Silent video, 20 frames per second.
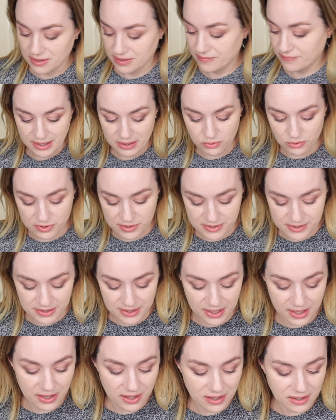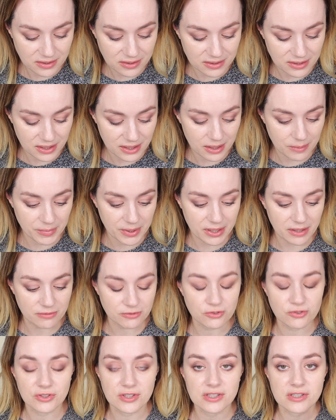I was scared that I might have
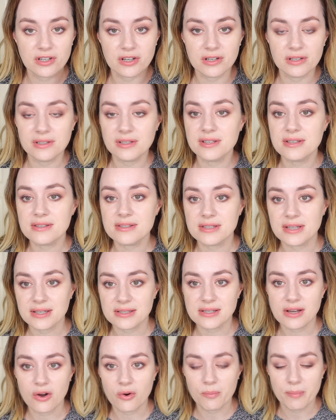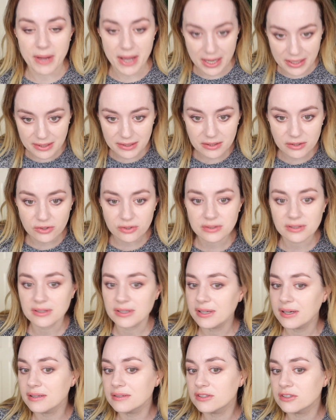to return this. That's how bad it looked
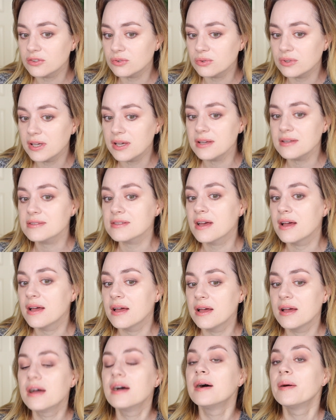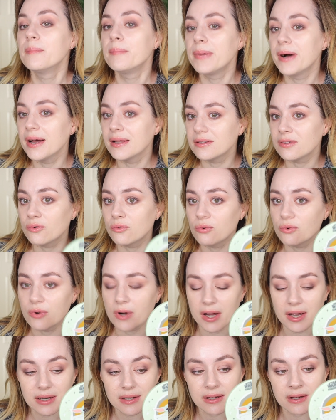the other 2 days. But
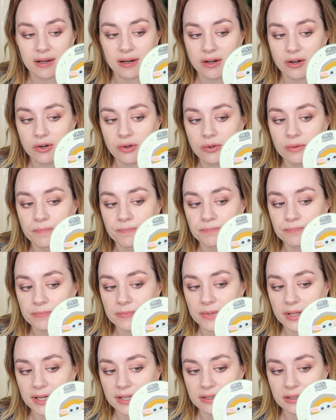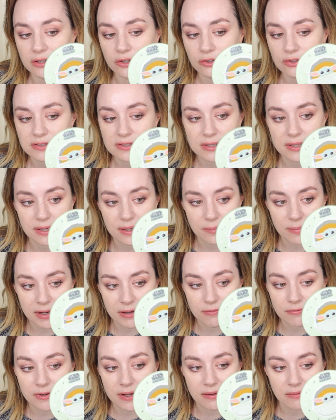right now, it looks like
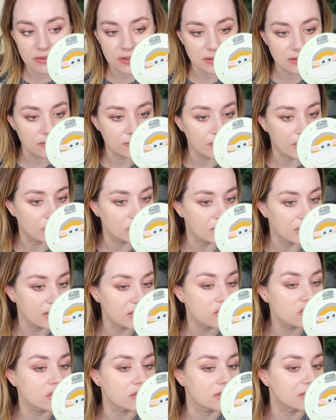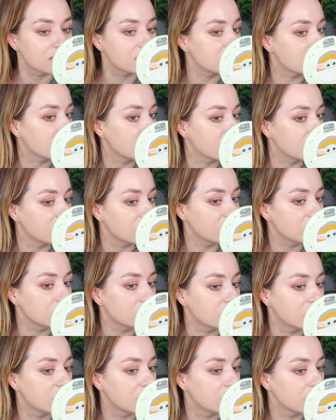my favorite foundations, you
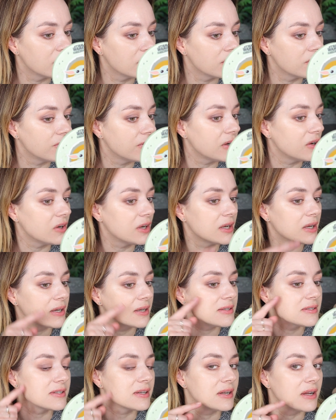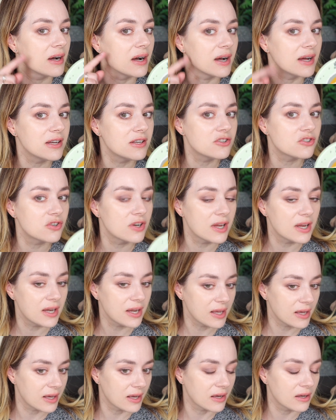know? Very nice and
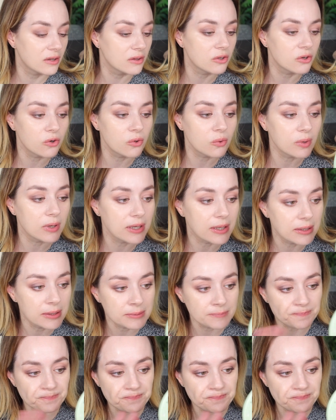hydrating and glowy.